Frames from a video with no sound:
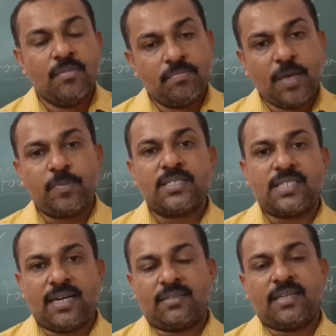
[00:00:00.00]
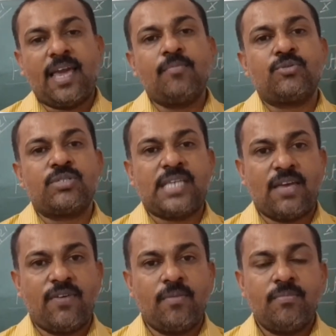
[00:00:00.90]
People came to
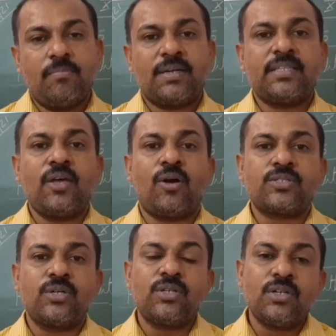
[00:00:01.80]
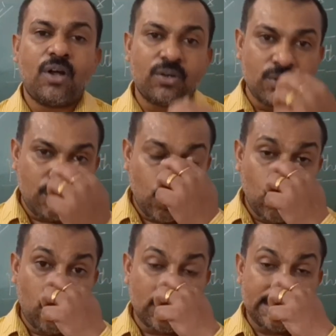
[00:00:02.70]
save him, but they also did not know
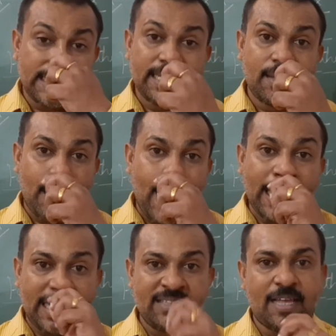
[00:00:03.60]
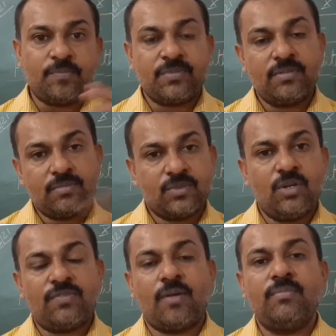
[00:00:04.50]
who was hitting them.
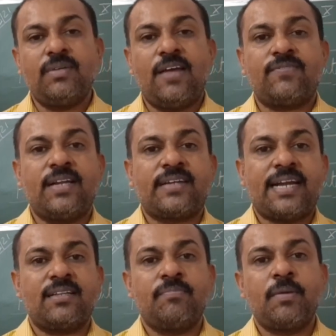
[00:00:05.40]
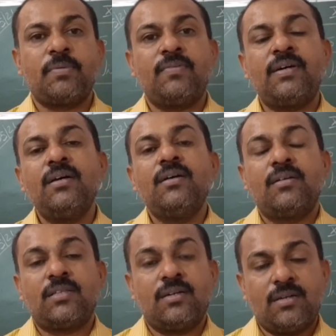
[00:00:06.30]
From left and right,
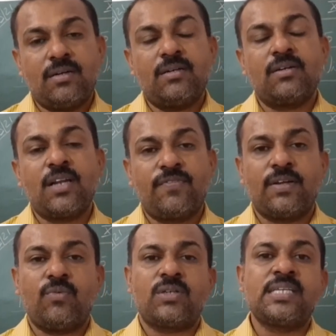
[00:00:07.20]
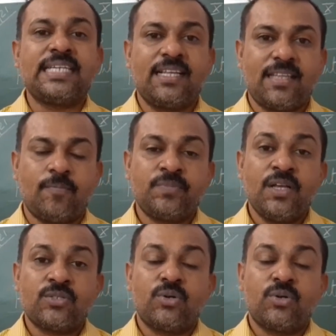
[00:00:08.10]
the Griffin was hitting them.